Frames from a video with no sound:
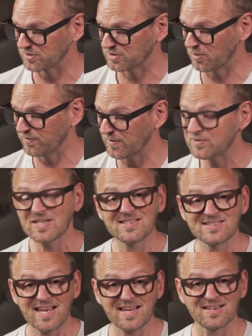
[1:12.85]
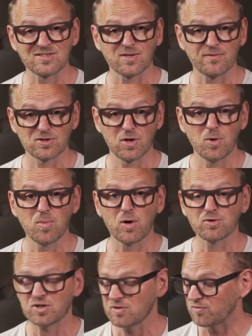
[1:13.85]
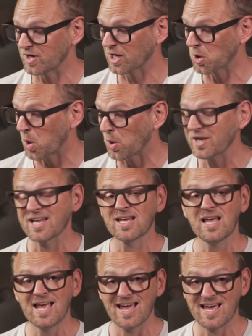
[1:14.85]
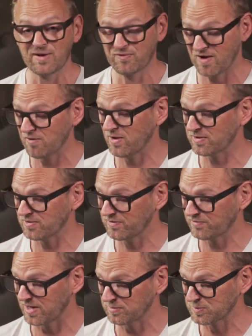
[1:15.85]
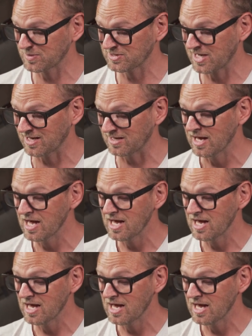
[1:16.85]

So 15 seconds of slow motion recording at 500 frames per second.